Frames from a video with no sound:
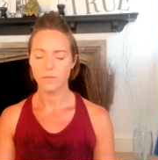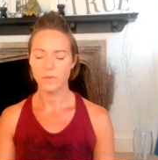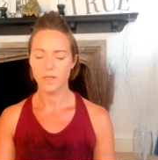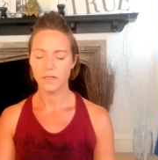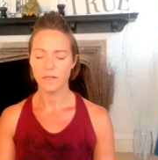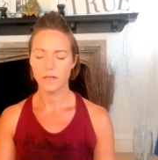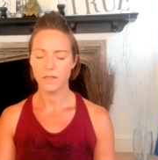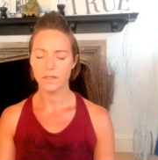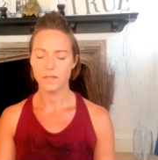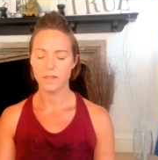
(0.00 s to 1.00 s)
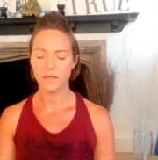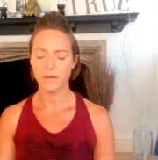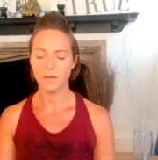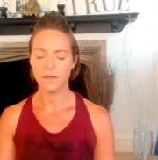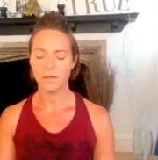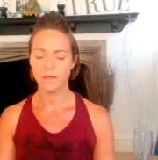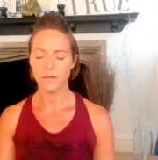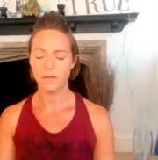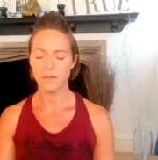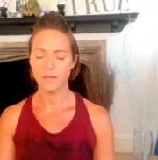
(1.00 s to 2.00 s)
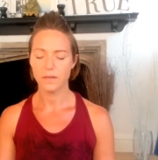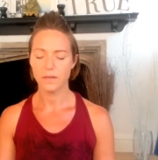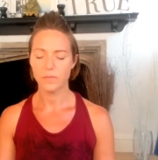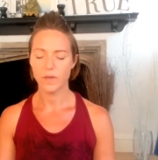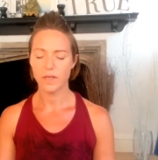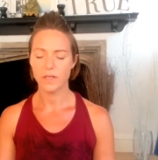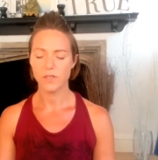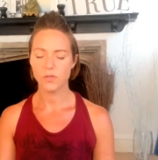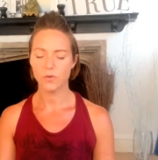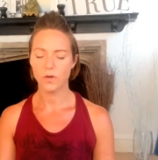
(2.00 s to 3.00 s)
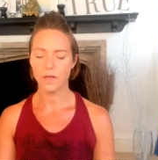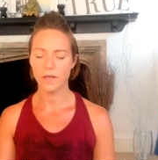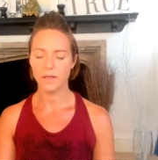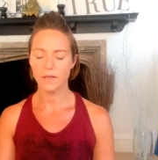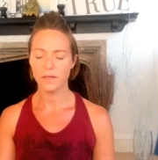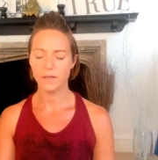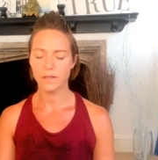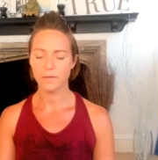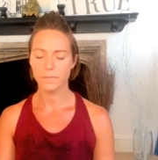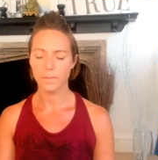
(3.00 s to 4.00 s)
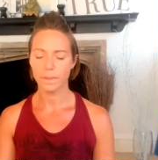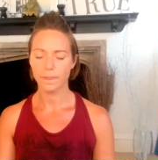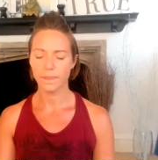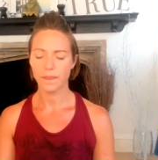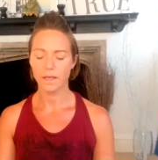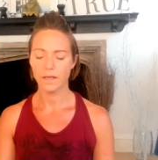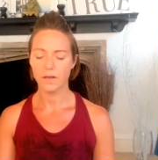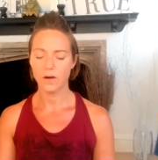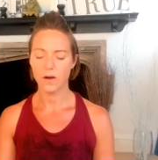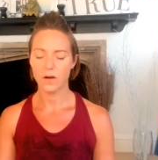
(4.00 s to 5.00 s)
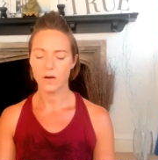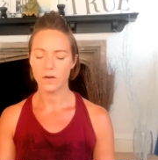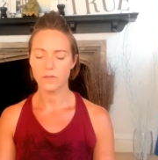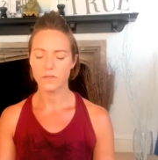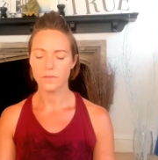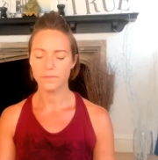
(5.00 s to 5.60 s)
we can learn to be in joy in our hearts.